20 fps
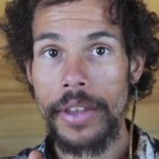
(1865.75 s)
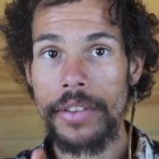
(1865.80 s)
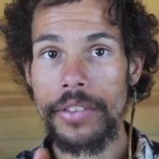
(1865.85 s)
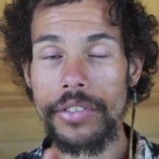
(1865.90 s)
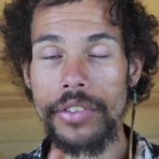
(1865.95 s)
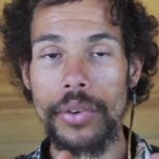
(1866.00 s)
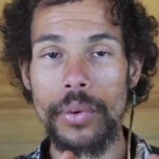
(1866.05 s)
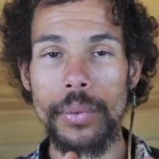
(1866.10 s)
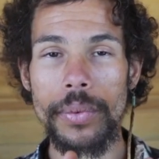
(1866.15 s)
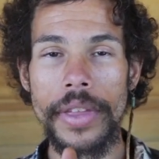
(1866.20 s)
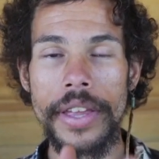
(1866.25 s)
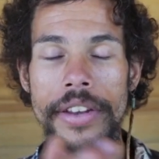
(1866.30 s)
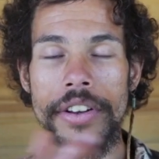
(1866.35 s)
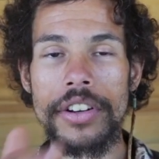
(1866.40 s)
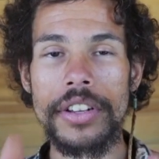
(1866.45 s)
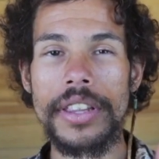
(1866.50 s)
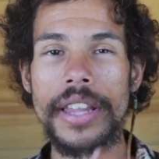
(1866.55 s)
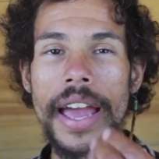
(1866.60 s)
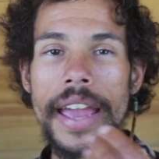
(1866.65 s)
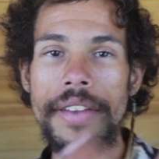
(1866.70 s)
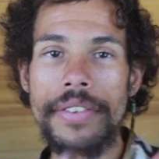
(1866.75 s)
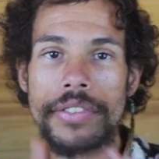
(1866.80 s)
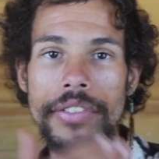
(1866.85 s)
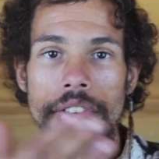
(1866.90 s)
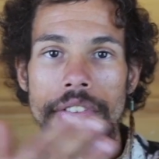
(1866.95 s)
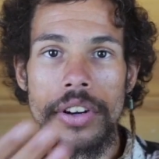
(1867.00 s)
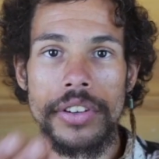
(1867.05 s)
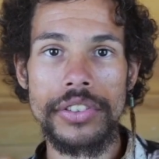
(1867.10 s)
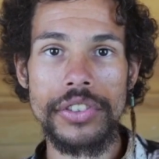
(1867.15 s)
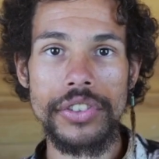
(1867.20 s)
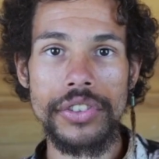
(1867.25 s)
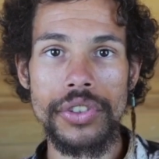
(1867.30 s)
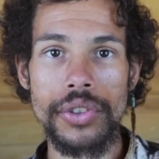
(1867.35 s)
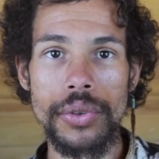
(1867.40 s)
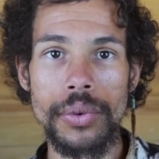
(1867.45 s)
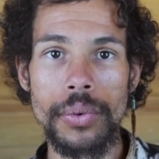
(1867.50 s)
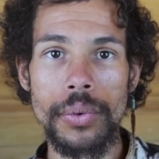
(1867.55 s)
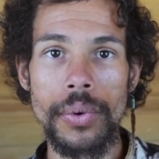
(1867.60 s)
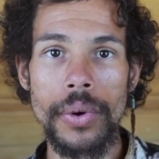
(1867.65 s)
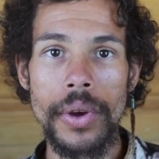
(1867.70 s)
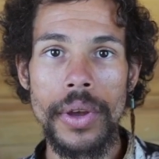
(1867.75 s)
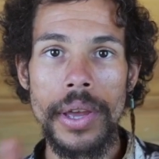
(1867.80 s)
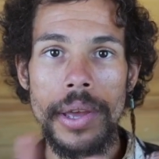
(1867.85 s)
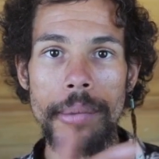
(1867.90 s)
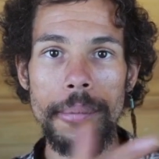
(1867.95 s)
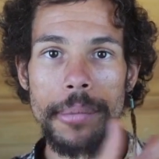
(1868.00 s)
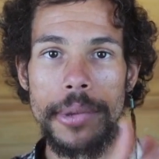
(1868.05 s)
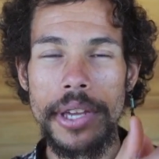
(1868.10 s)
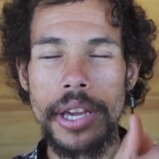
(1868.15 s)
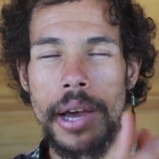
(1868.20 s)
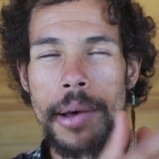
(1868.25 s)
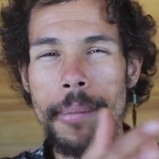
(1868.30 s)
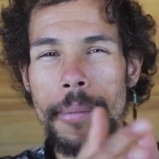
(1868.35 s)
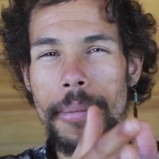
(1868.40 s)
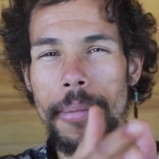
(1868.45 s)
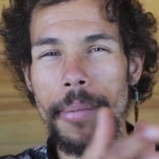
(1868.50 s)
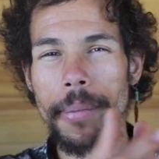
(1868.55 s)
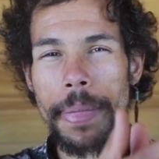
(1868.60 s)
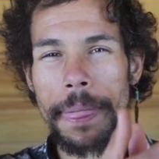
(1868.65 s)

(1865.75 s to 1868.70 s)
So then your life starts to become